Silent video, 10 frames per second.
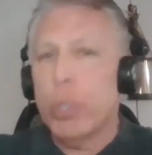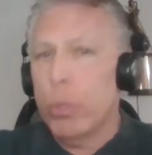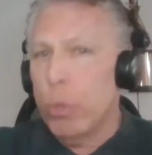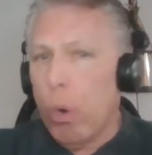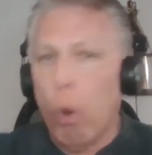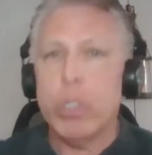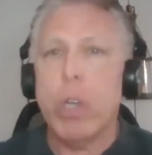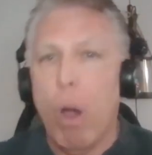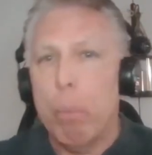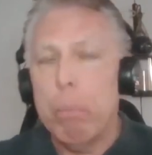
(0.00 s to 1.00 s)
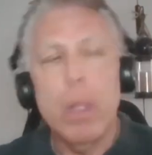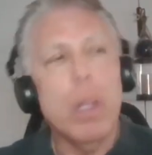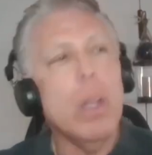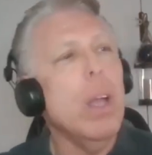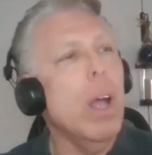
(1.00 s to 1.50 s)
to cause harm.
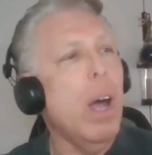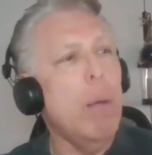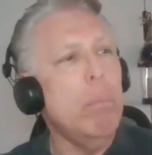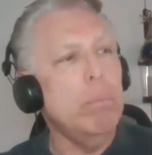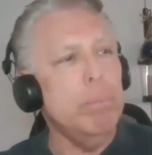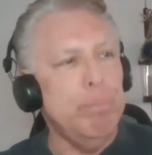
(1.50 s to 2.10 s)
Um,